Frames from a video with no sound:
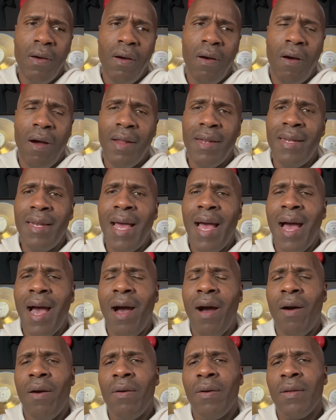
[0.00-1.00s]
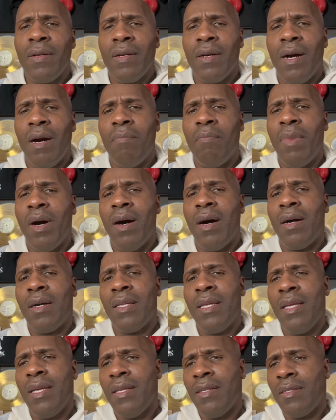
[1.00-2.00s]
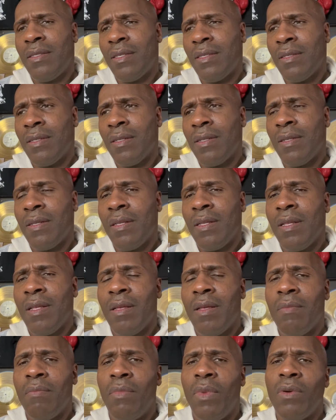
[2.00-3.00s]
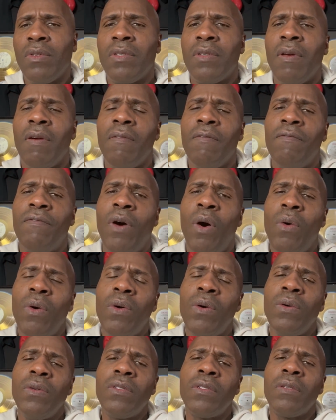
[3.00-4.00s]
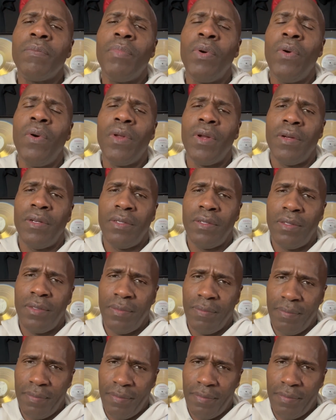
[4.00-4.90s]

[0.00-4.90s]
are now among his most vocal supporters.